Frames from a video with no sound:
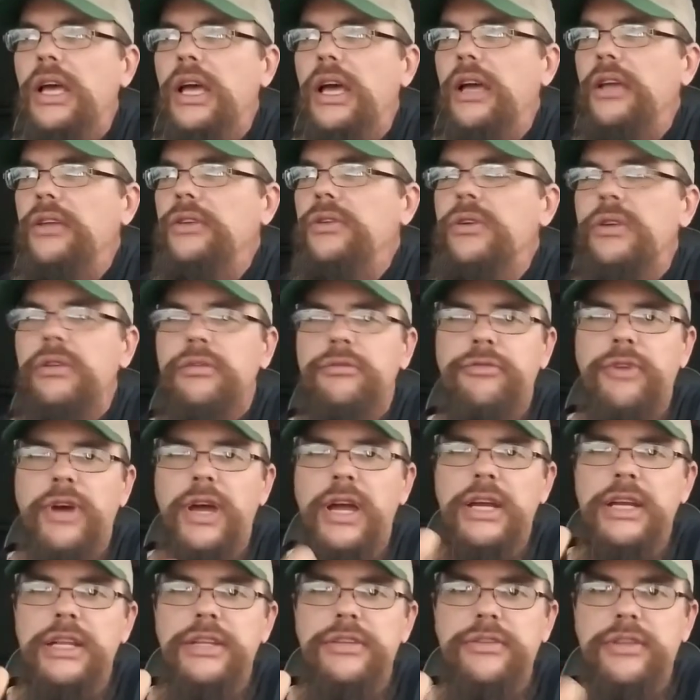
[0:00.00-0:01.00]
uh, you can
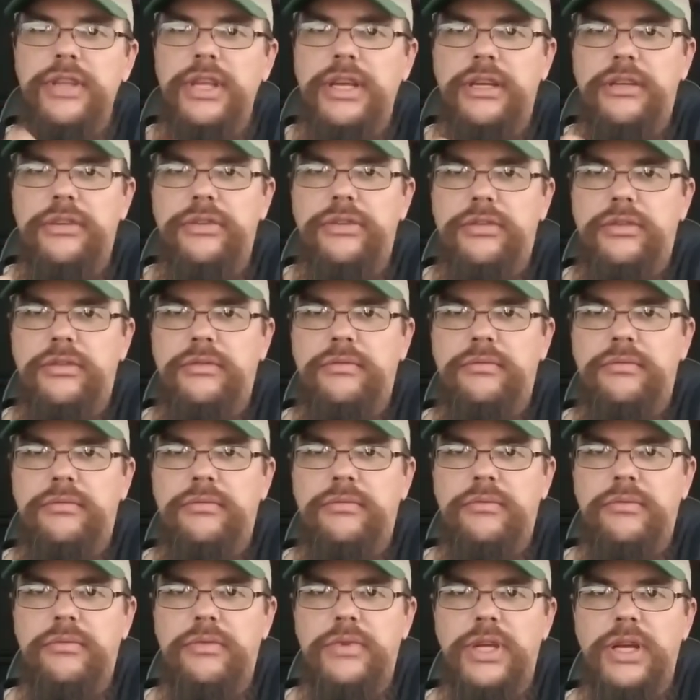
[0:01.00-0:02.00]
find these things,
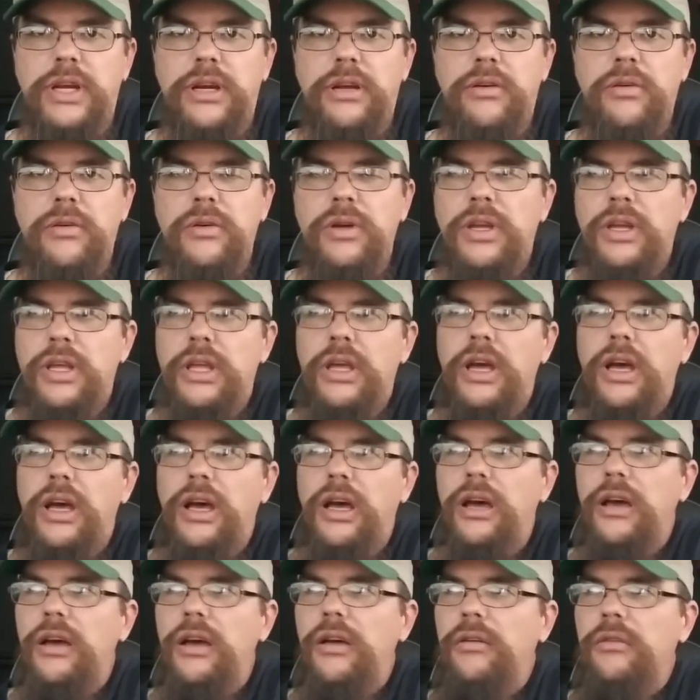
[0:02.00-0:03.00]
you know
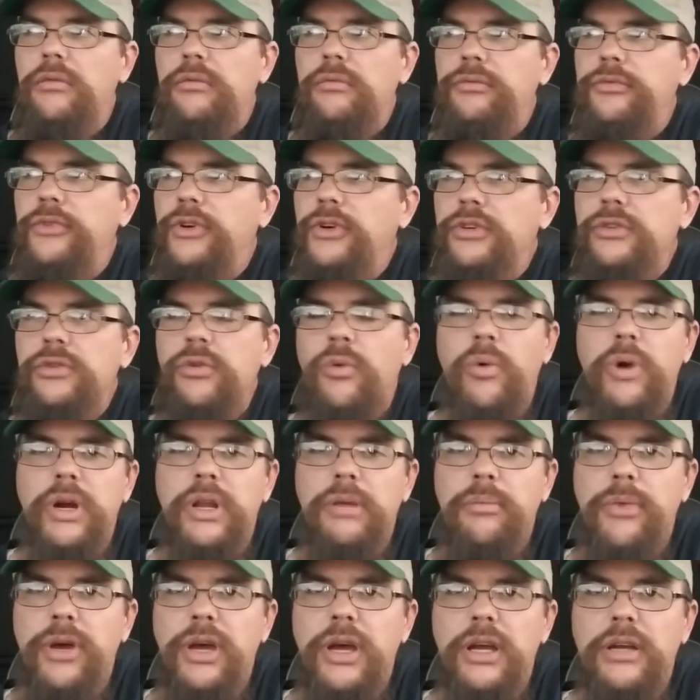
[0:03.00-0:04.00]
uh, for
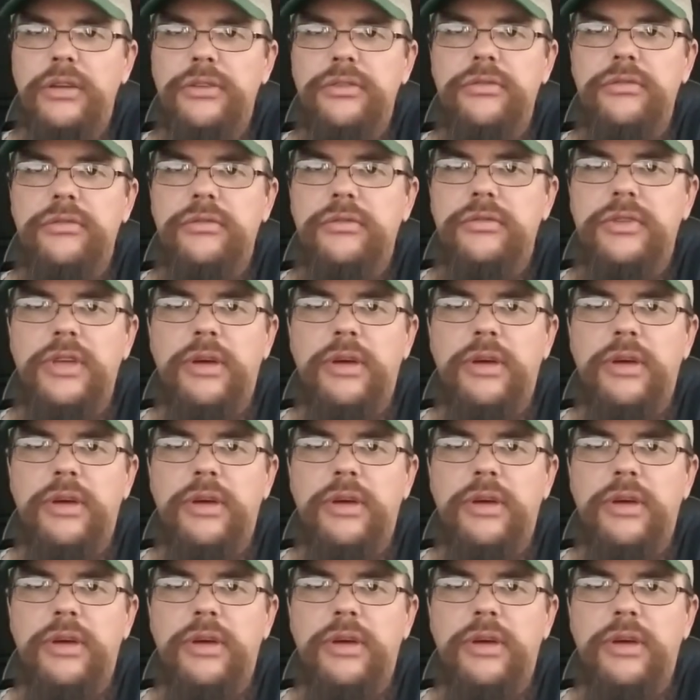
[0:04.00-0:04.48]
20 bucks.